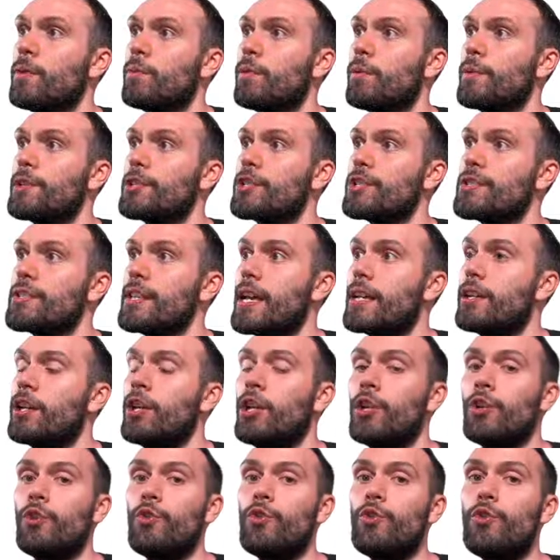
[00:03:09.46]
what we just said,
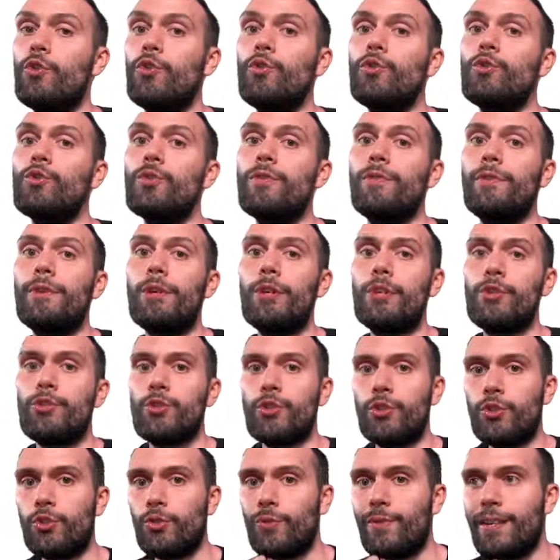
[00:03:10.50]

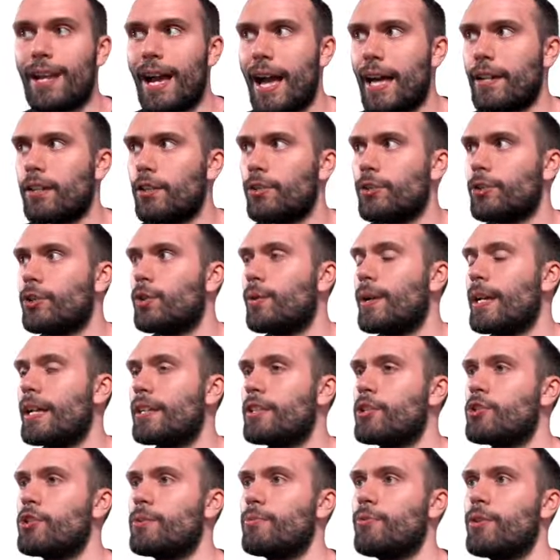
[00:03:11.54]
neutrophils do not undergo
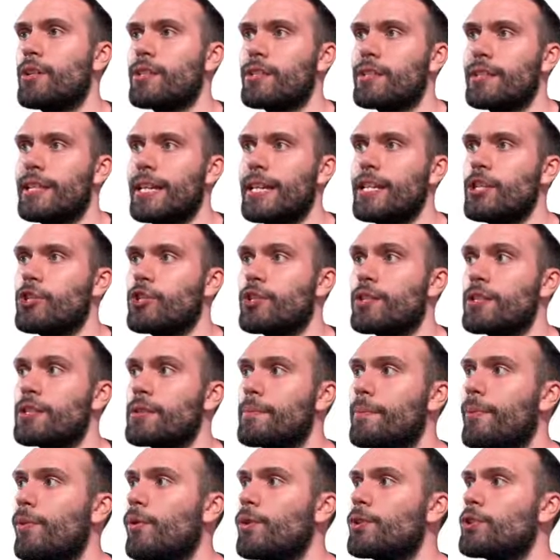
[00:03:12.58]
antigen presentation. It's
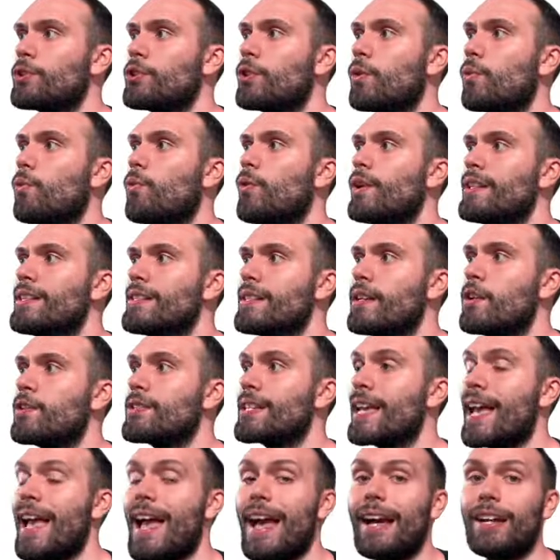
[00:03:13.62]
important to know what
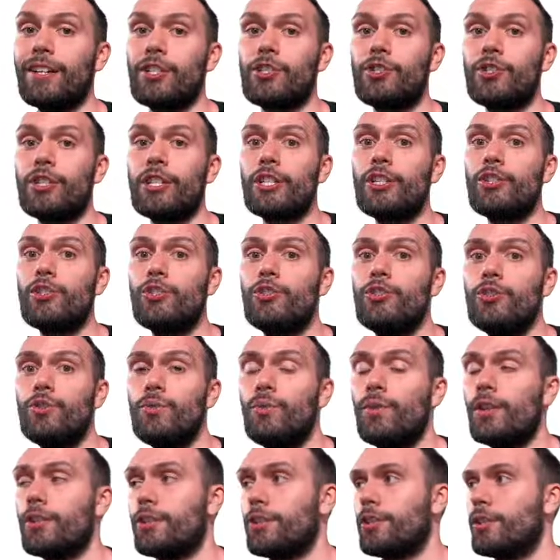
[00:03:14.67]
cells actually
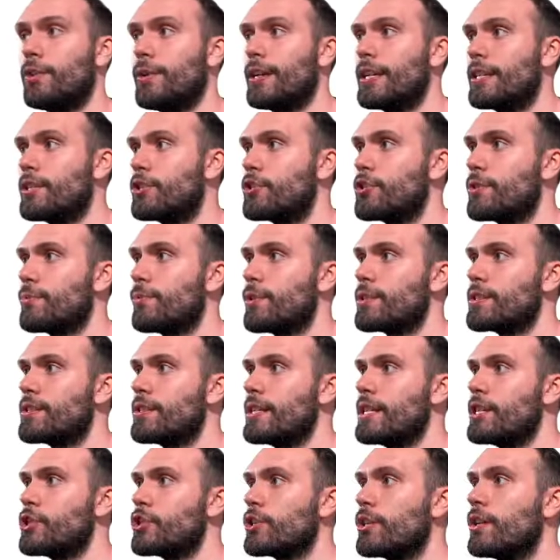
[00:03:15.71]
do undergo antigen
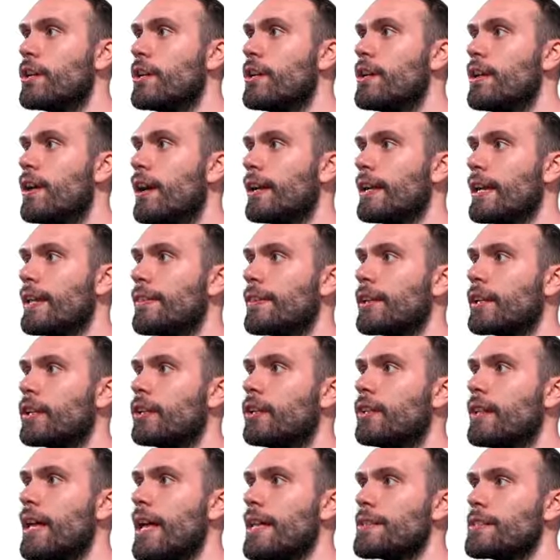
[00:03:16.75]
presentation. Again, the
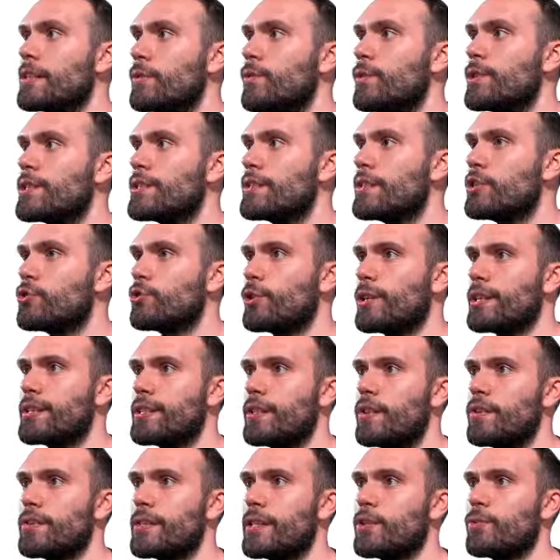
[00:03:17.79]
classic one is dendritic
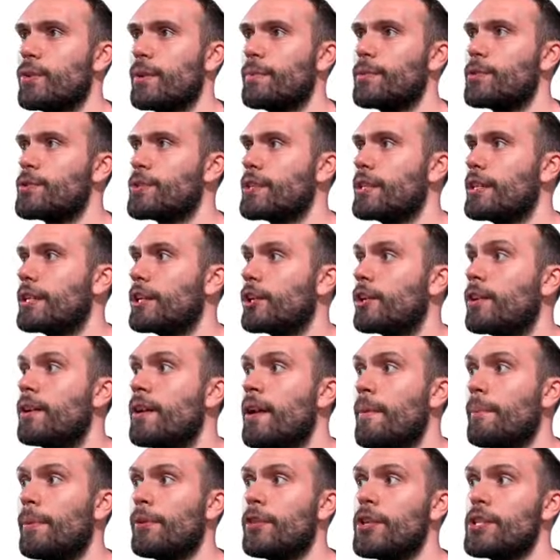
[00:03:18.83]
cells, that's why I'm using it here,
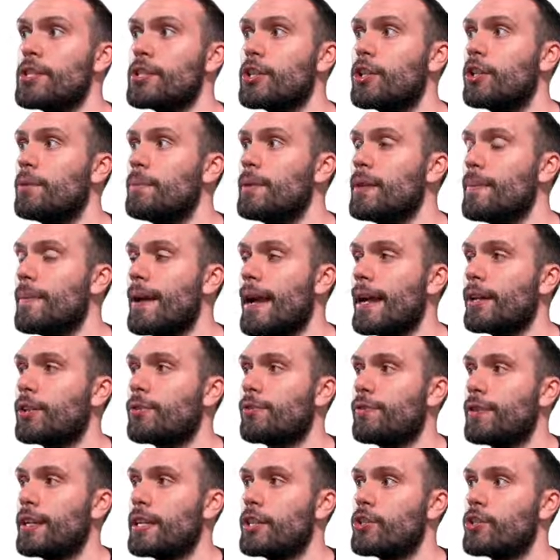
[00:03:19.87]
but this could be a
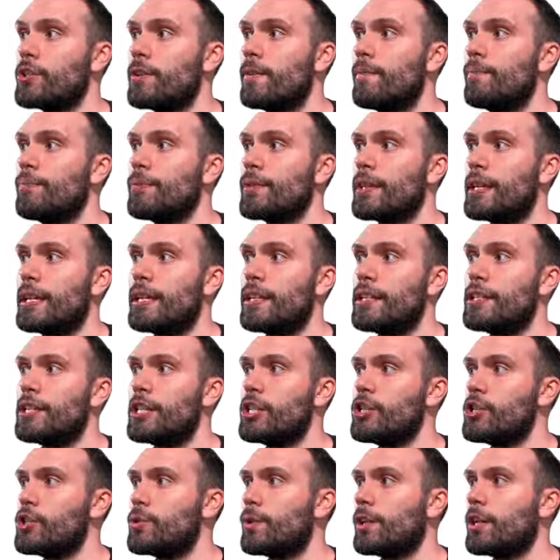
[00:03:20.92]
macrophage in a
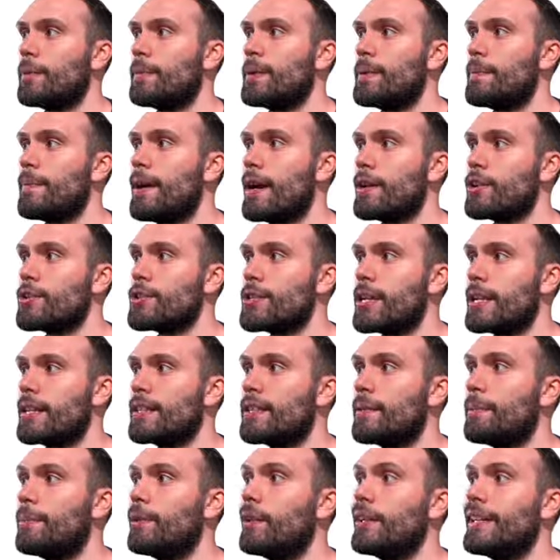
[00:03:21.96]
tissue. It could be a monocyte
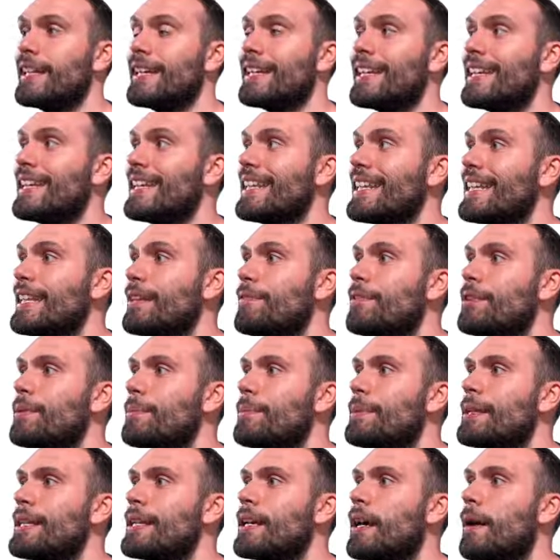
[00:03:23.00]
in the blood. It can
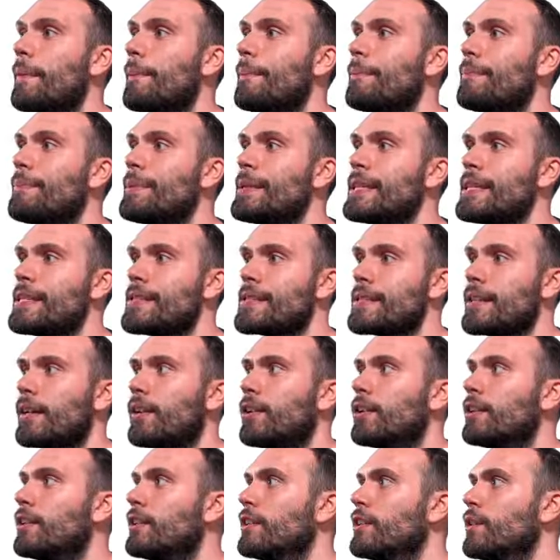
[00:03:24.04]
even be a B
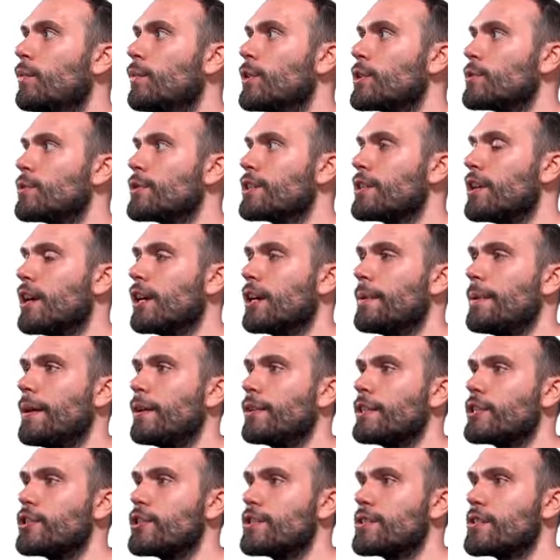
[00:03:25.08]
cell, which we'll talk
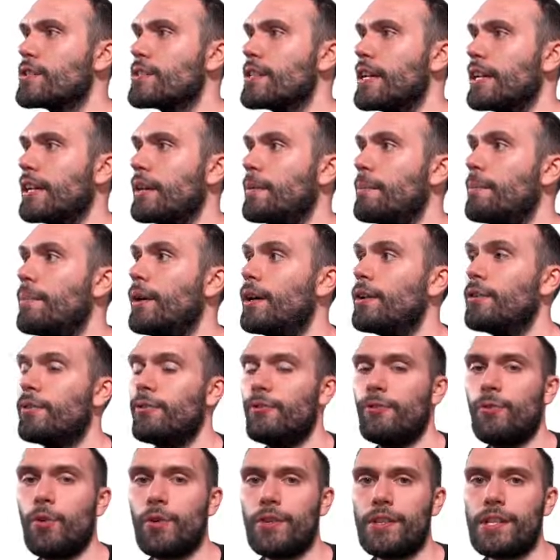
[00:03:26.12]
about in just a second. But
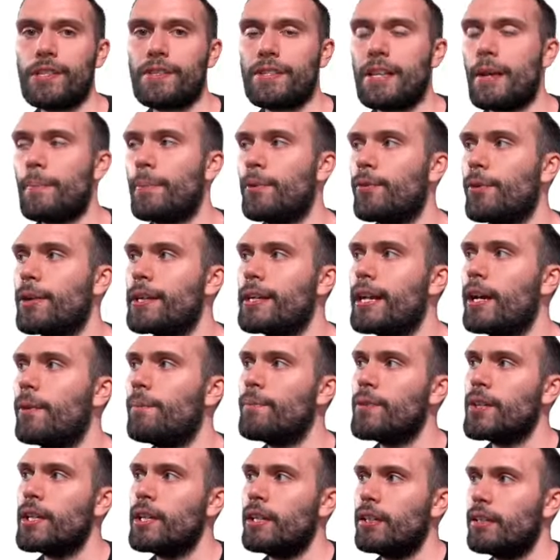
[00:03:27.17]
for the example right
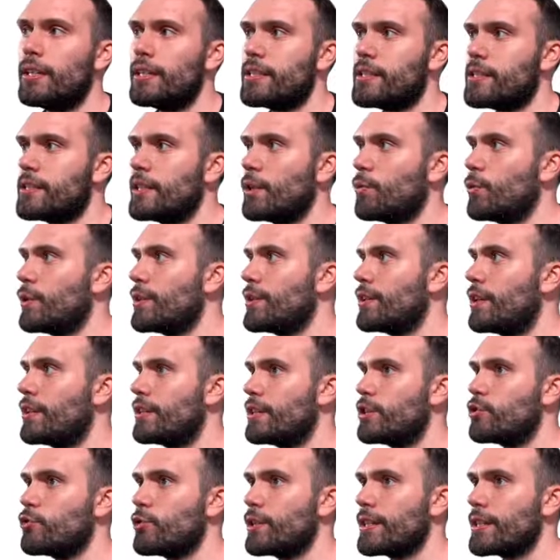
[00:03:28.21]
now, let's stick with a
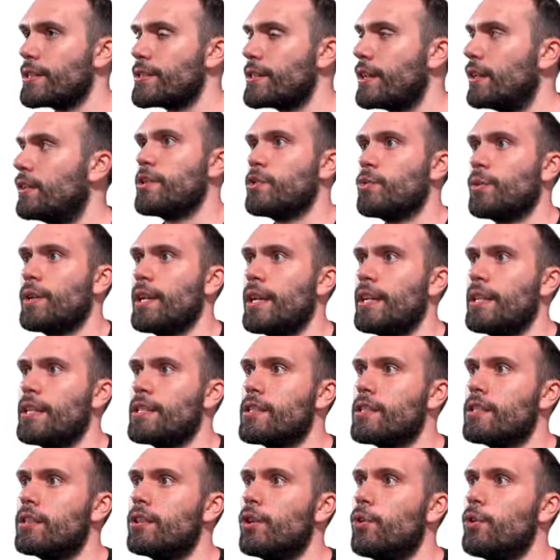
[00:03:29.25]
dendritic cell. So again,
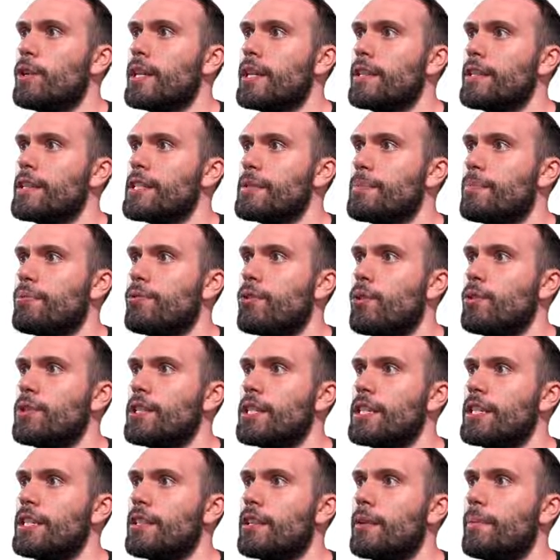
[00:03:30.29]
it's loading these
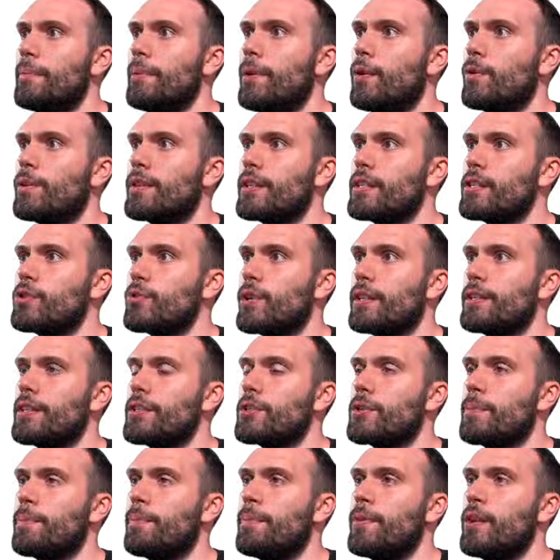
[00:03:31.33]
protein components, right?
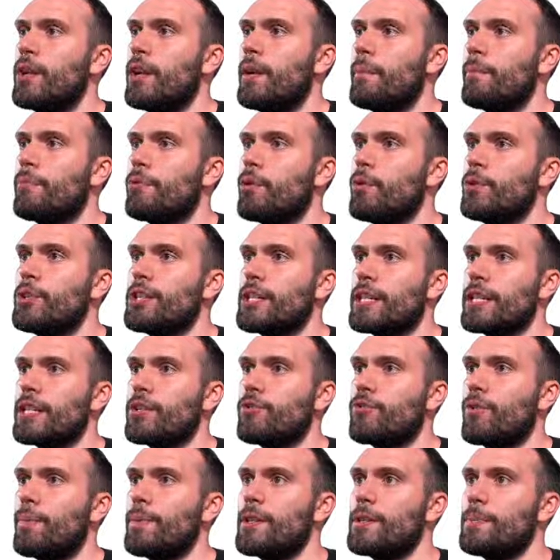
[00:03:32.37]
These are
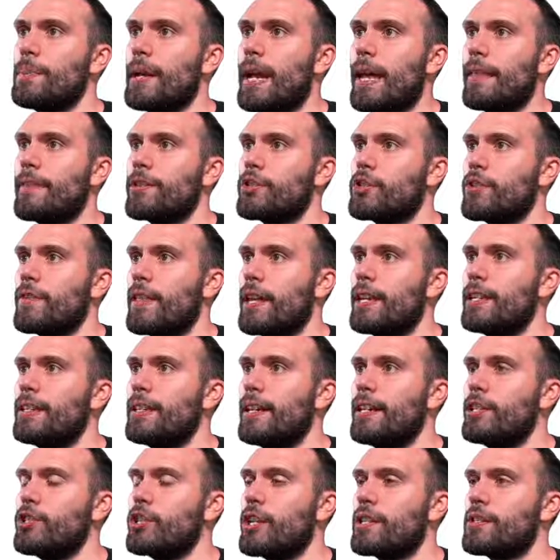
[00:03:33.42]
proteins from this pathogen that it
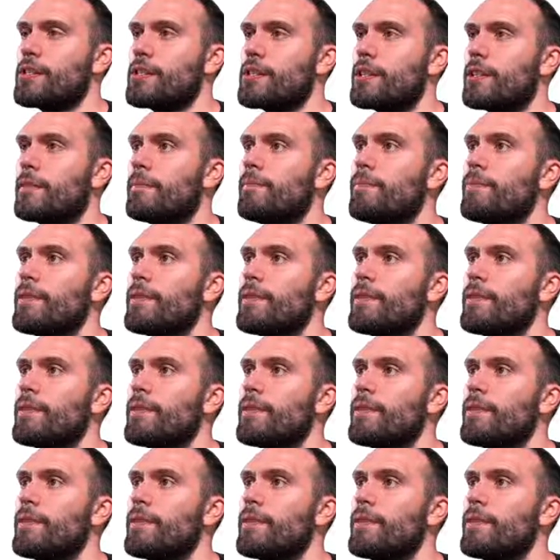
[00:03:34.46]
digested